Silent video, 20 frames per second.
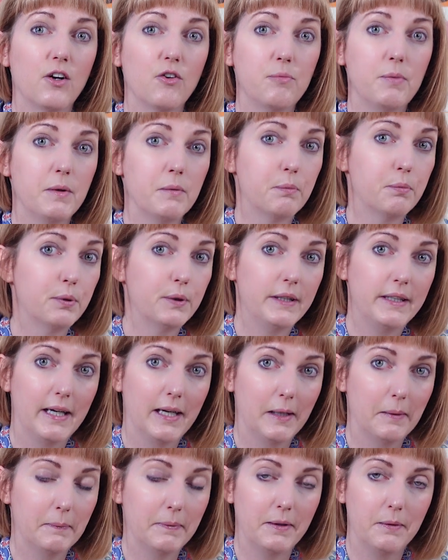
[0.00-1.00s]
I've been pretty
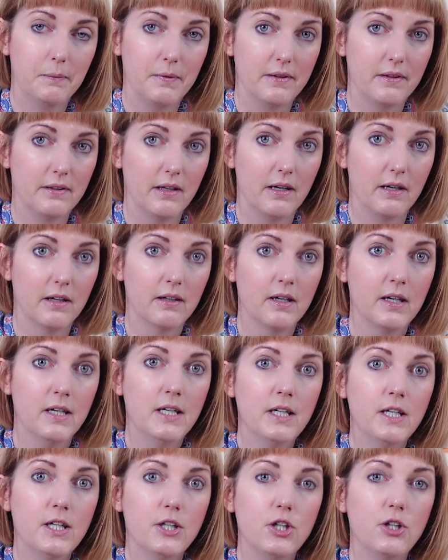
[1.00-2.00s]
happy with that.
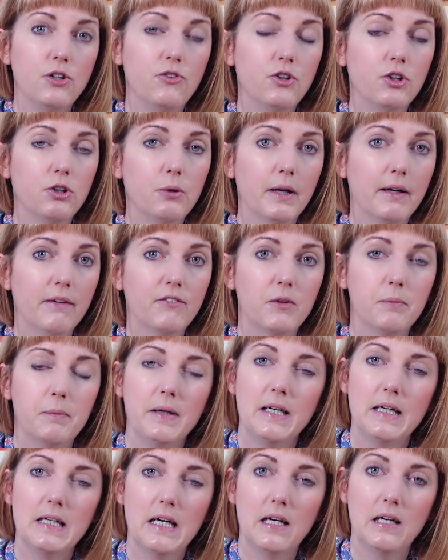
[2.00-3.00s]
You do have to
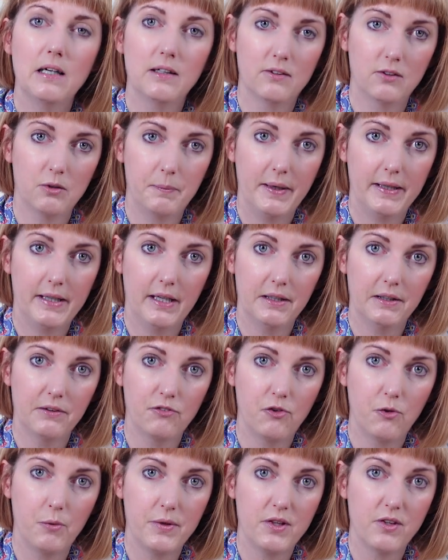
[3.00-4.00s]
be a little bit
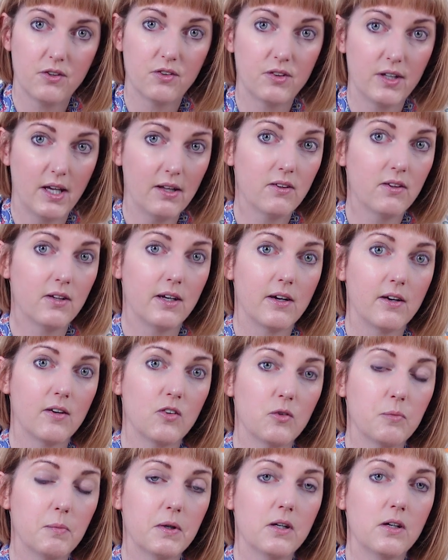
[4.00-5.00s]
careful with the
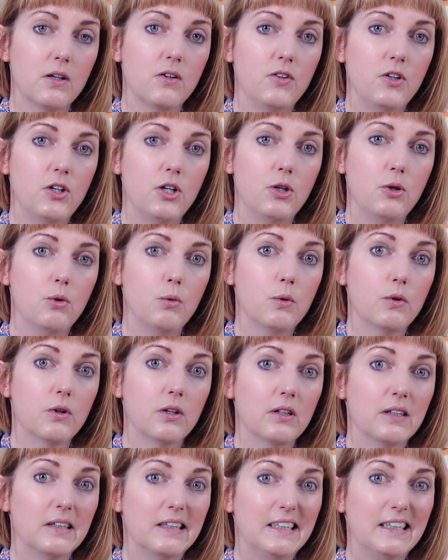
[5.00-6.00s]
settings, because you
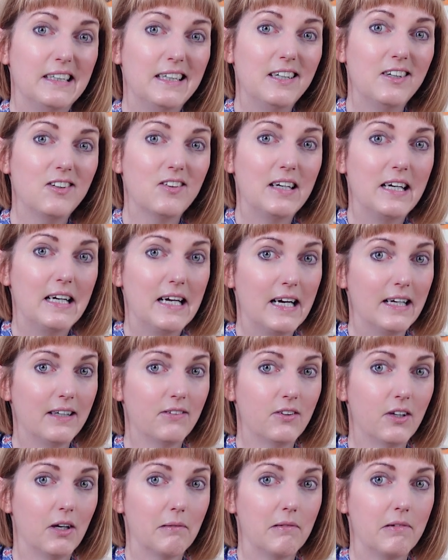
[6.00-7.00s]
can easily
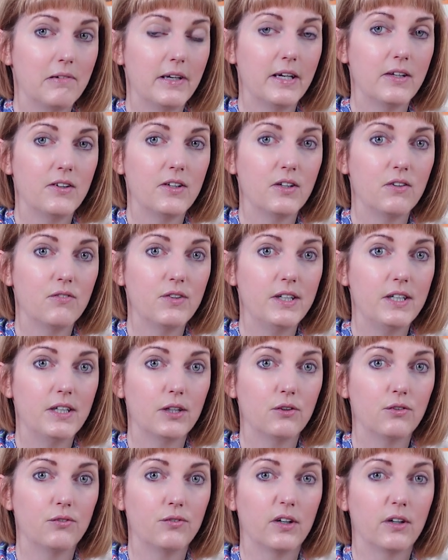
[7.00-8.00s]
end up creating
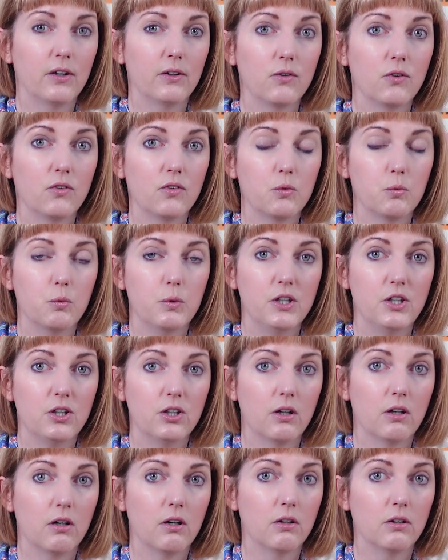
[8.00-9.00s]
video files which
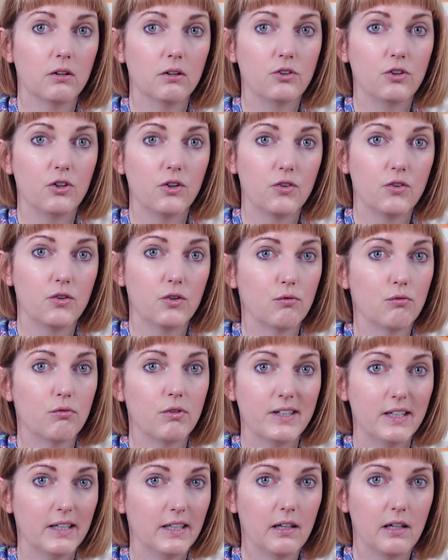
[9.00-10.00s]
are just
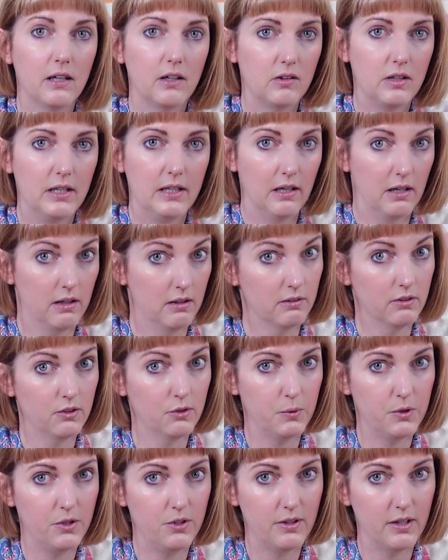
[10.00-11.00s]
ridiculously large,
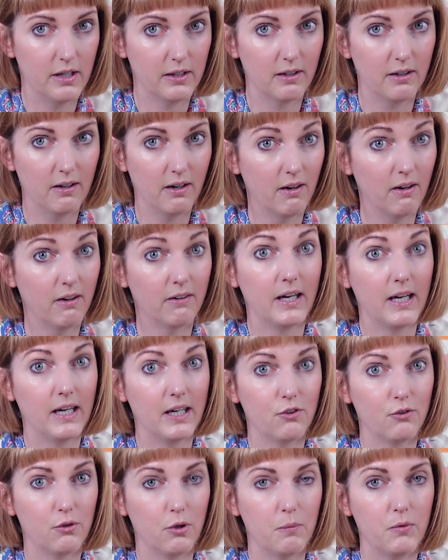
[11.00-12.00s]
which you then can't
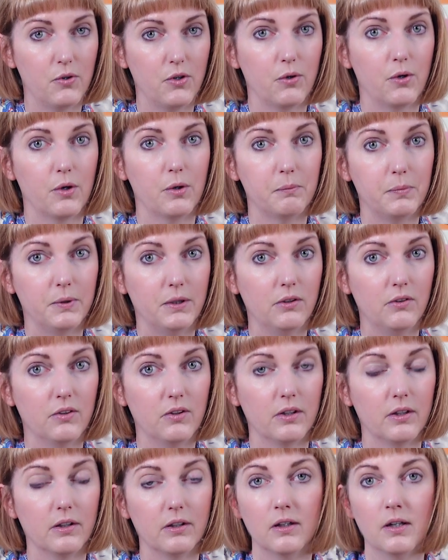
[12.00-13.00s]
airdrop to your
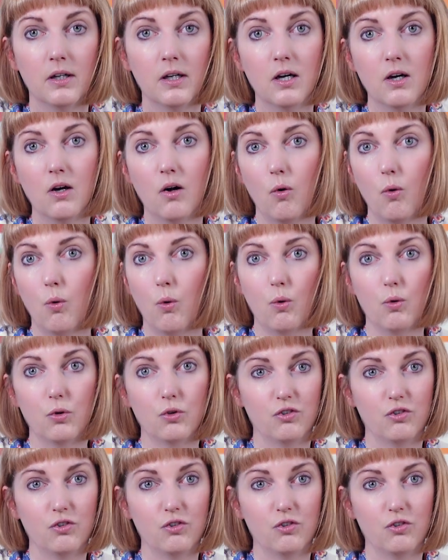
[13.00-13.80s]
computer or